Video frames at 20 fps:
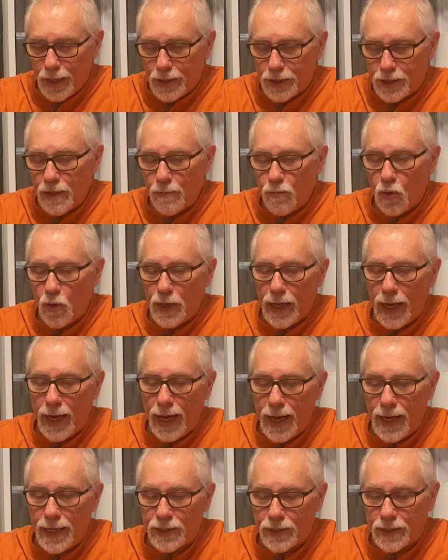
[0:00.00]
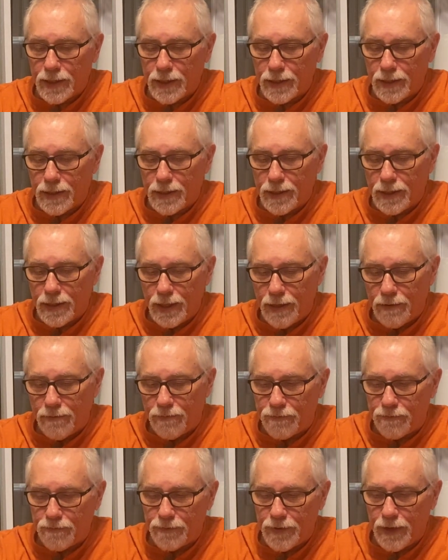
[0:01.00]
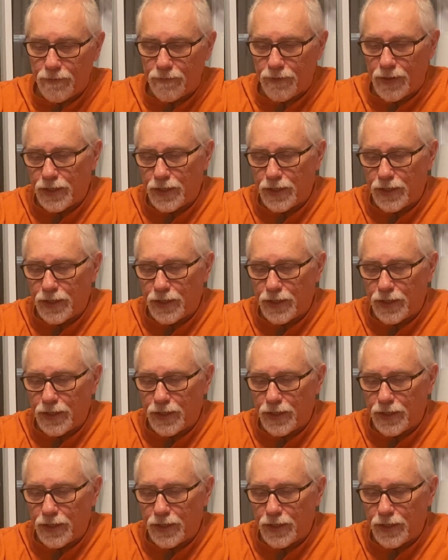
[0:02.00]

Someone asked if